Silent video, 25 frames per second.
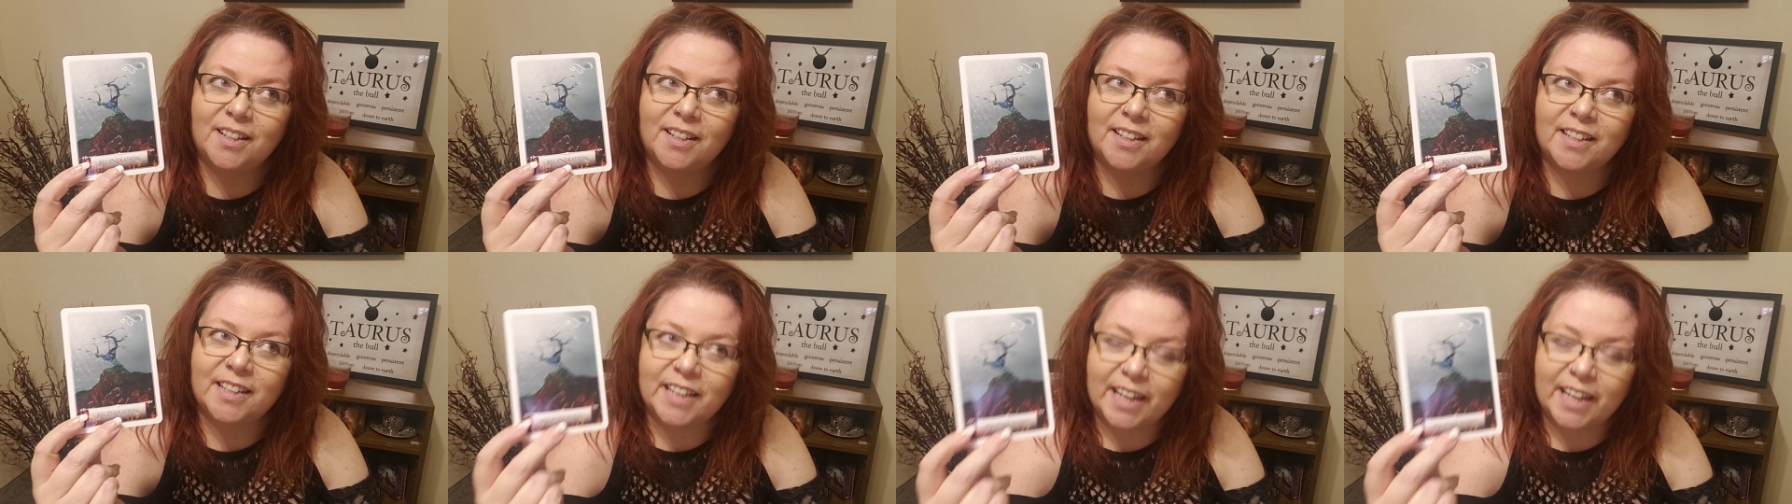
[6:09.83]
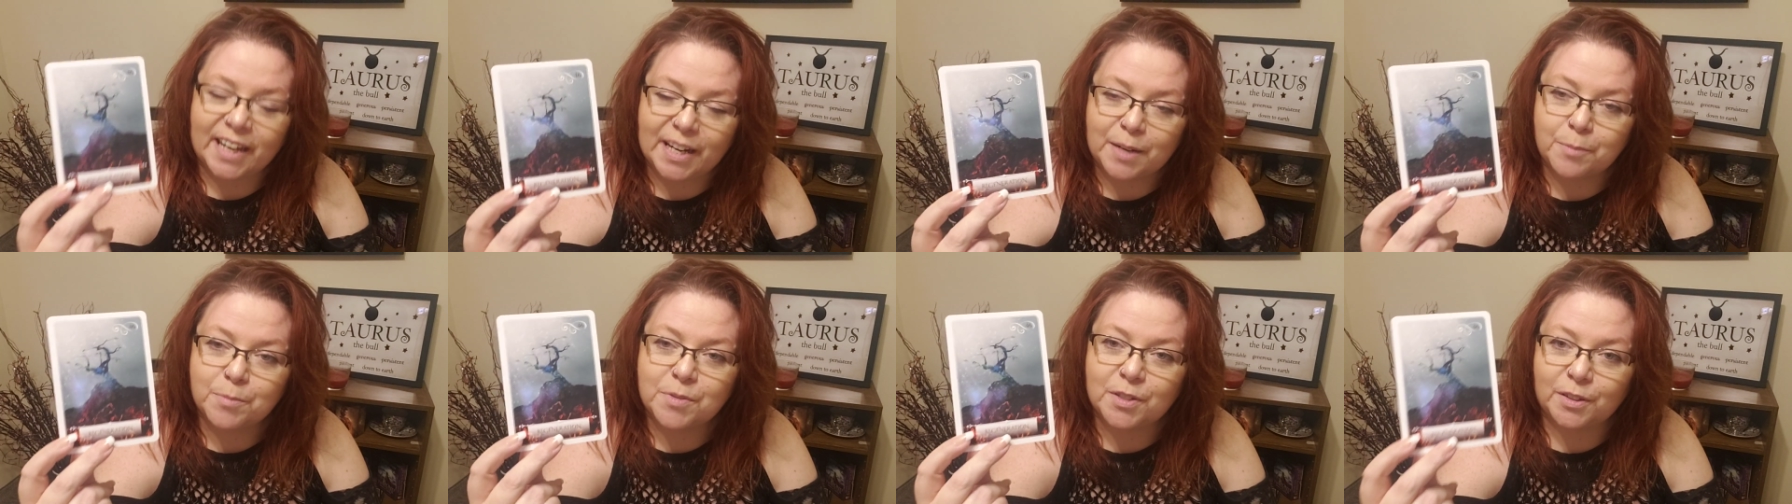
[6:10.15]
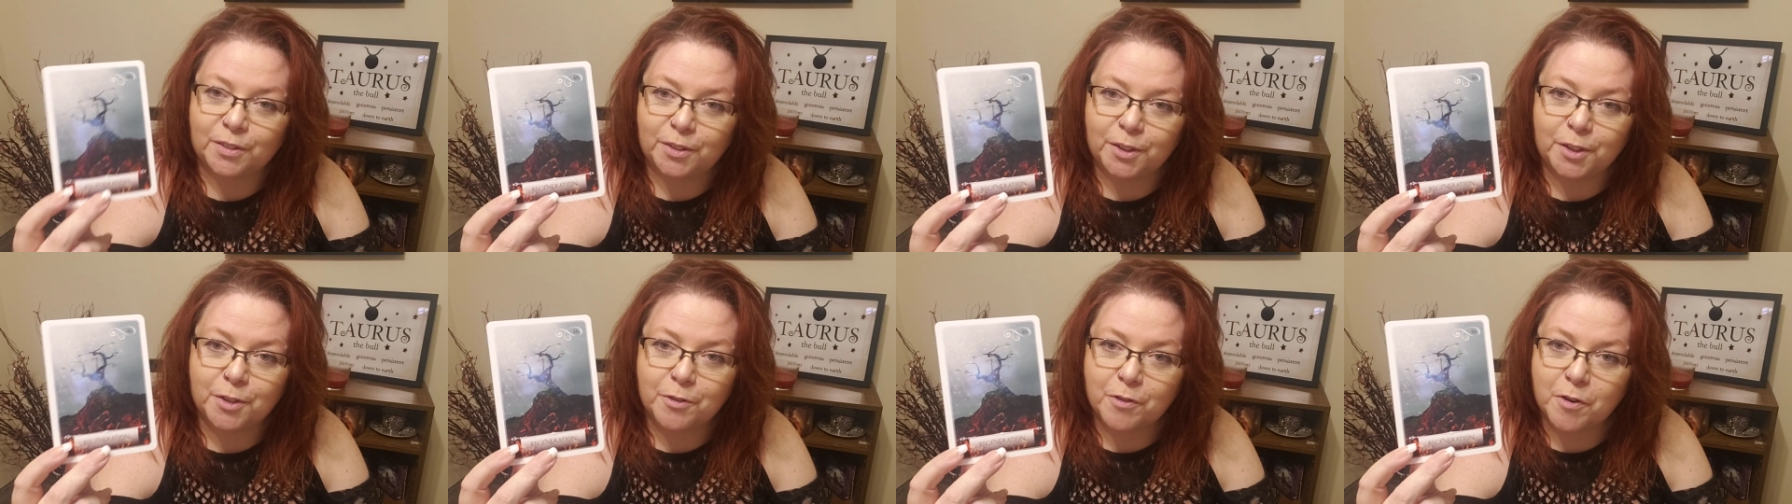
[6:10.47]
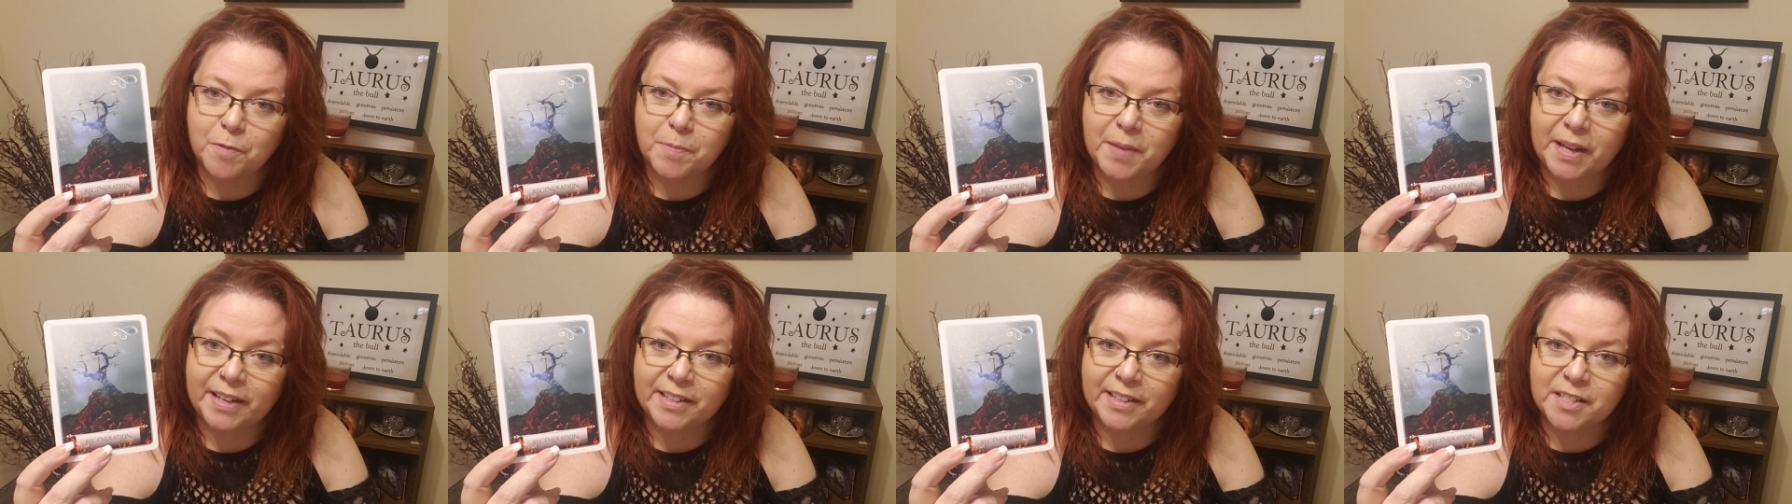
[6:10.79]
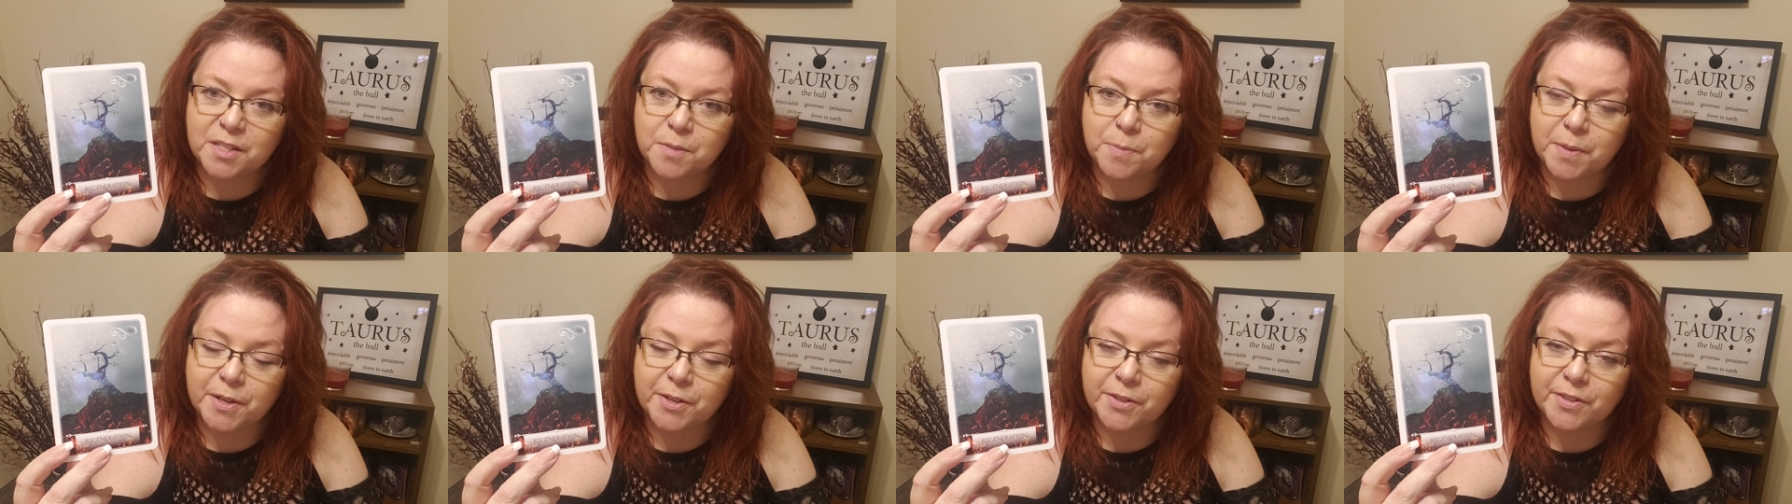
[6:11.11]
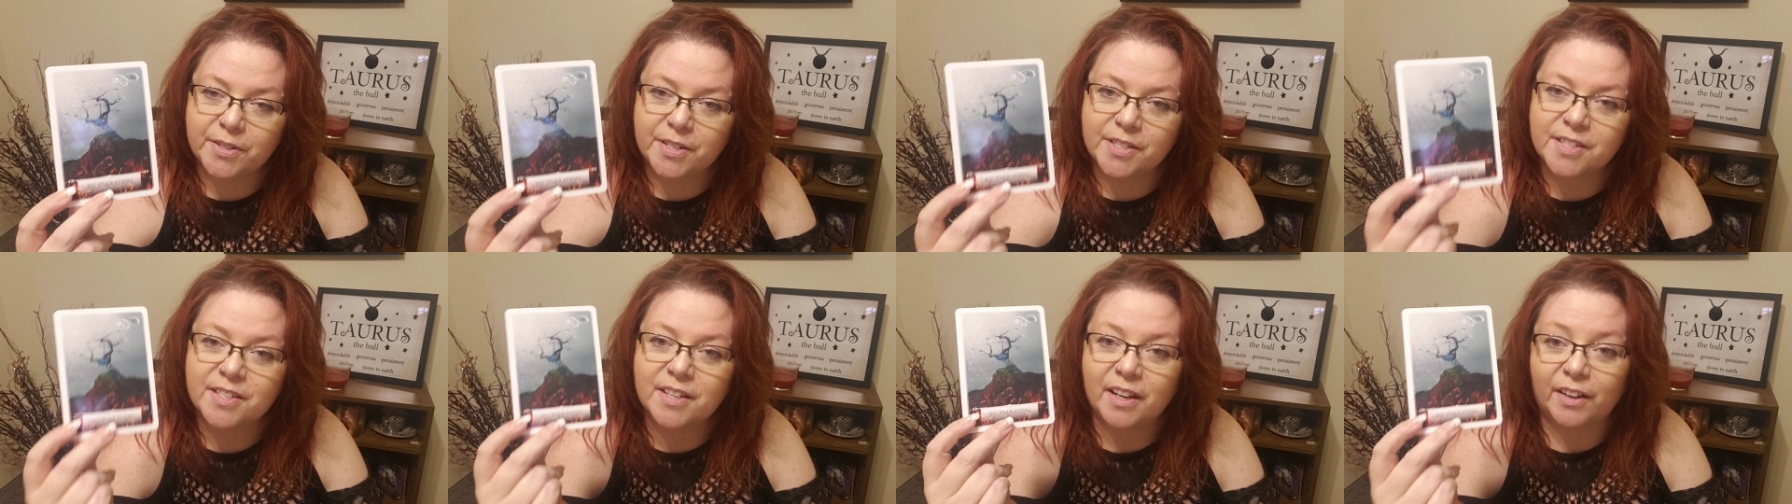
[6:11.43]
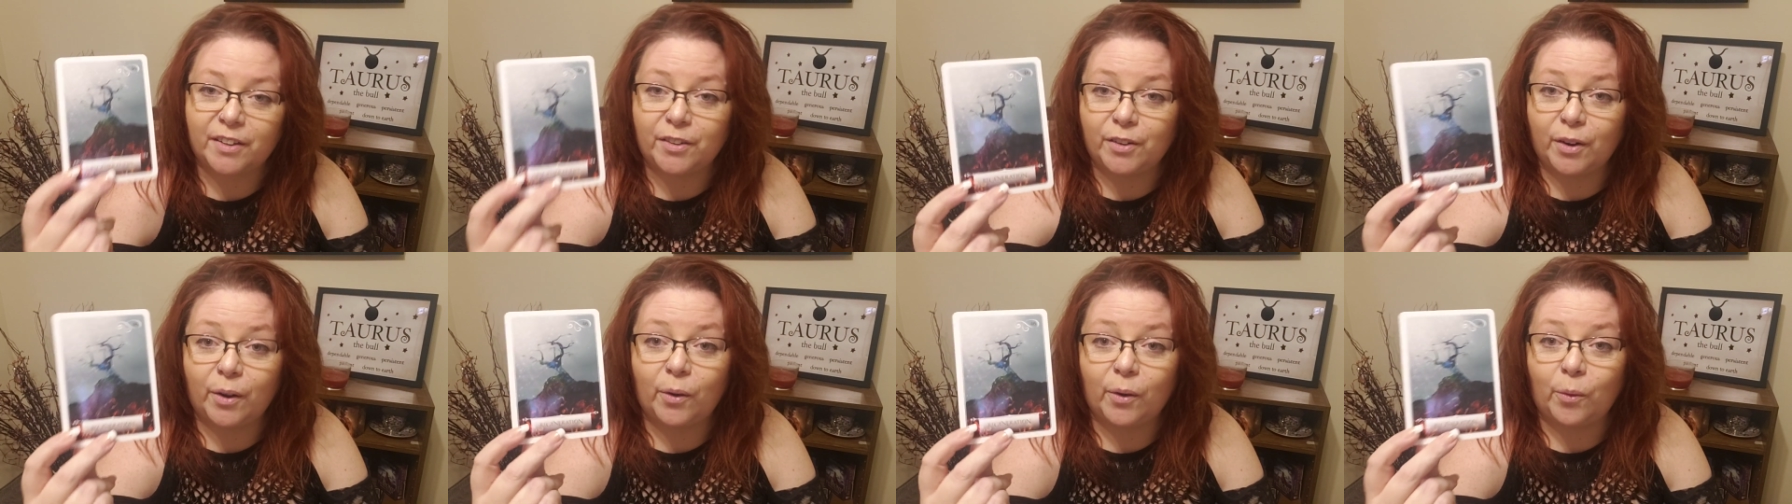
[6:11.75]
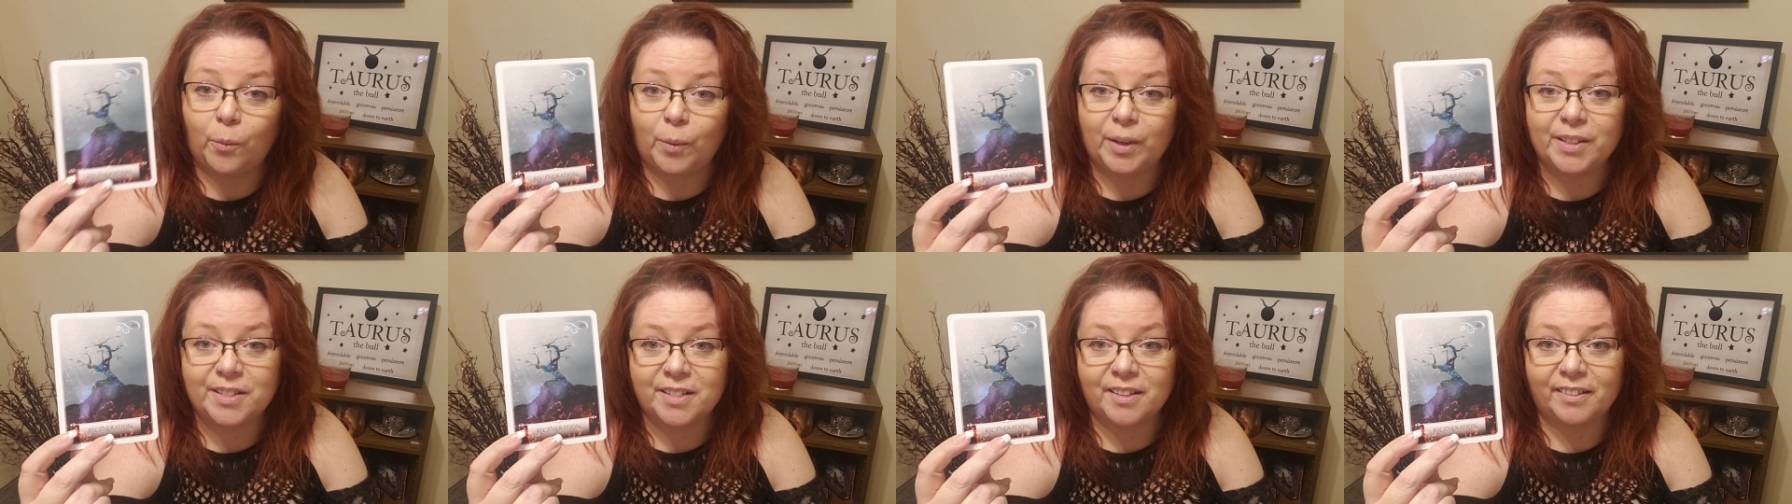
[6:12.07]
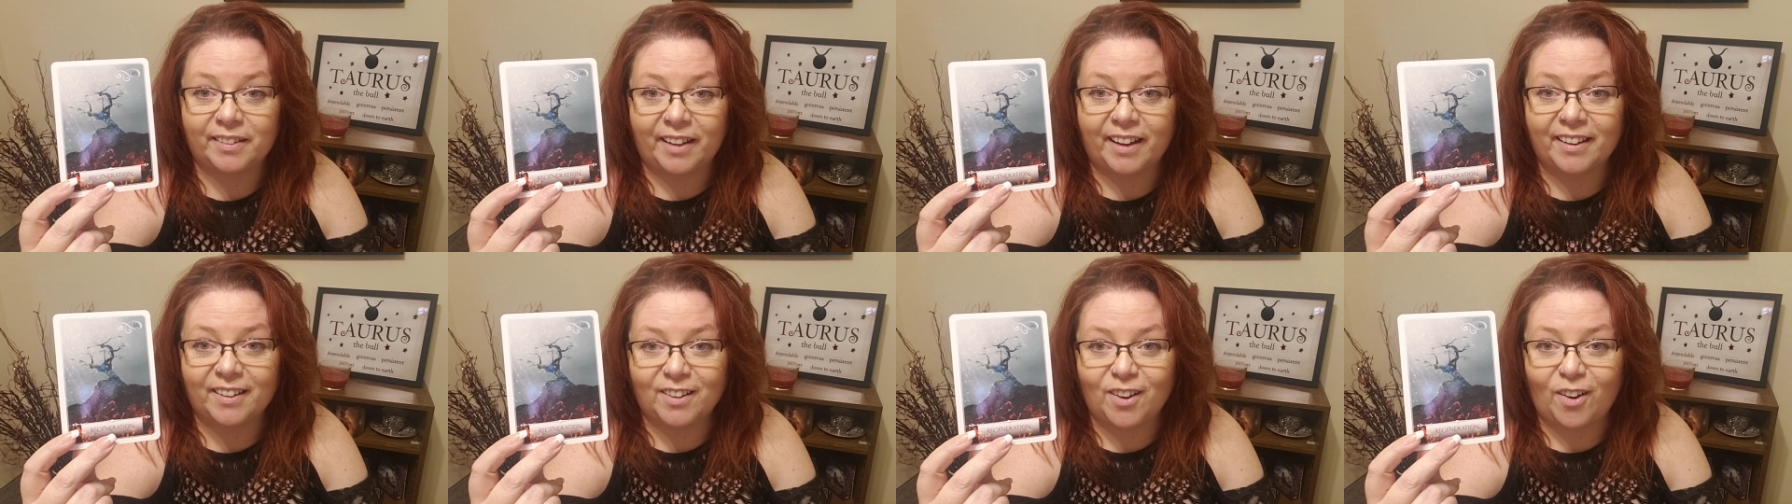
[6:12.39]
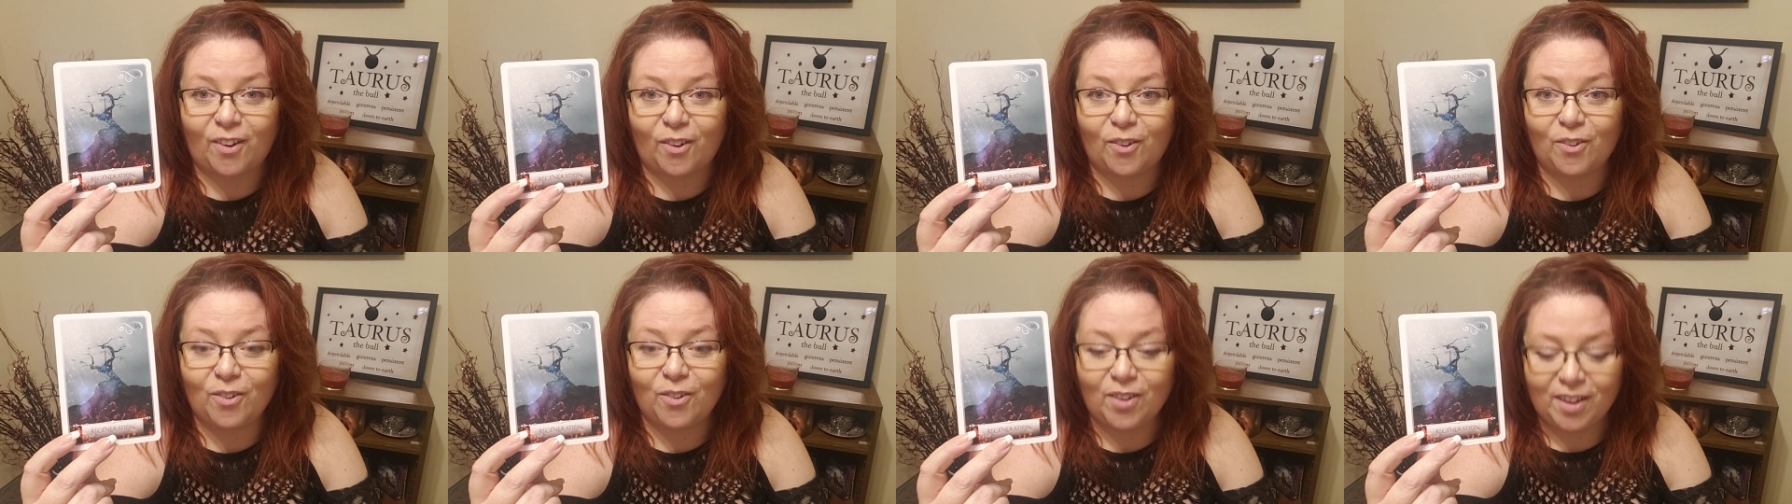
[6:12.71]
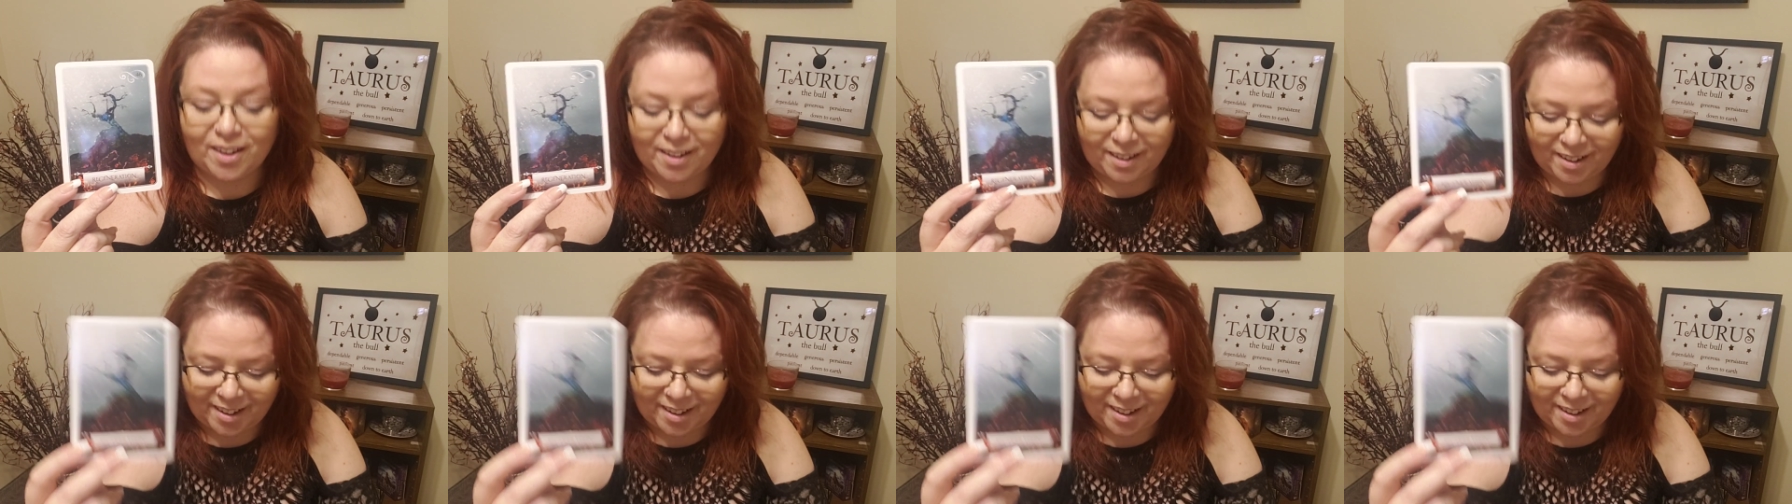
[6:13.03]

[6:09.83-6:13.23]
came to learn from that experience and know when to let go.